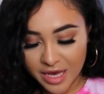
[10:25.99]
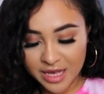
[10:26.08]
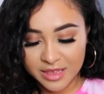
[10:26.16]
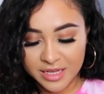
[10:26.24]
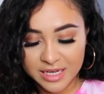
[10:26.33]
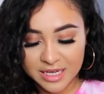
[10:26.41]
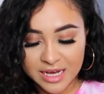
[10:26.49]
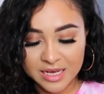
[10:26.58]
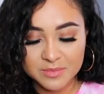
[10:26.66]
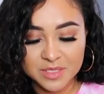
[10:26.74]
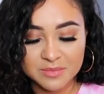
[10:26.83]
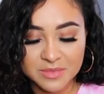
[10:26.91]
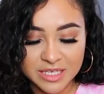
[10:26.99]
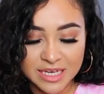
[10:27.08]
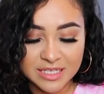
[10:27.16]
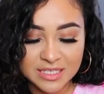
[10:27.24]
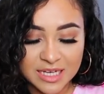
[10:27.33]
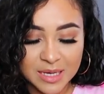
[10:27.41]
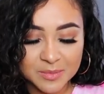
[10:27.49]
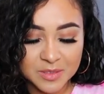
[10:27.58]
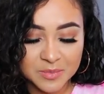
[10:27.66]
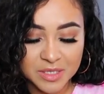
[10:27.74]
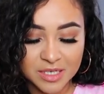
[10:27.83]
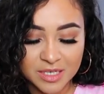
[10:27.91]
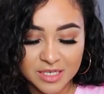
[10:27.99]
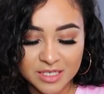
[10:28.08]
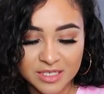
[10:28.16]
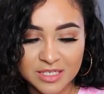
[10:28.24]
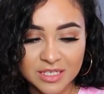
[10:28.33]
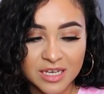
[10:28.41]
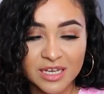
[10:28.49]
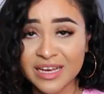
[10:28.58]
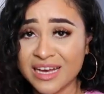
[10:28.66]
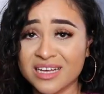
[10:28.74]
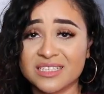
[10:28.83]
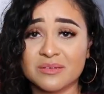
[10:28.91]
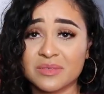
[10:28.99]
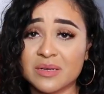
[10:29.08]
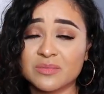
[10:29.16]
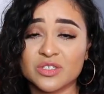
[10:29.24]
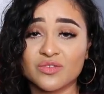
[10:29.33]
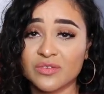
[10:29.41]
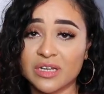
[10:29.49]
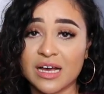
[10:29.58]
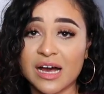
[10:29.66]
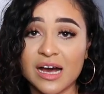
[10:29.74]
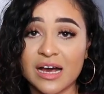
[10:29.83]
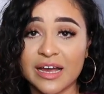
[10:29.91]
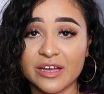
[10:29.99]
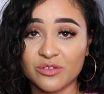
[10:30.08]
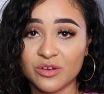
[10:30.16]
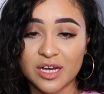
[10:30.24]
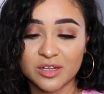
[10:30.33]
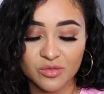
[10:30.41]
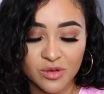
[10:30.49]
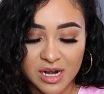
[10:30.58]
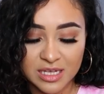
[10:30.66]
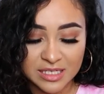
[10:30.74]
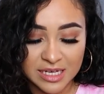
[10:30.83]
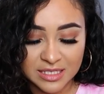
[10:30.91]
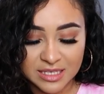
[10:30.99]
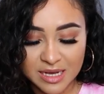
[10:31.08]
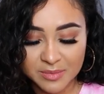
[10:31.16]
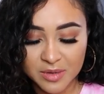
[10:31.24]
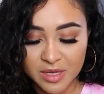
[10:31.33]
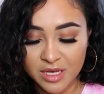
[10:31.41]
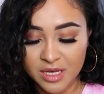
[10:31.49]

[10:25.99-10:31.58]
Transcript: And then I got him some tank tops because it, sometimes it's really hot and you gotta put on a tank top.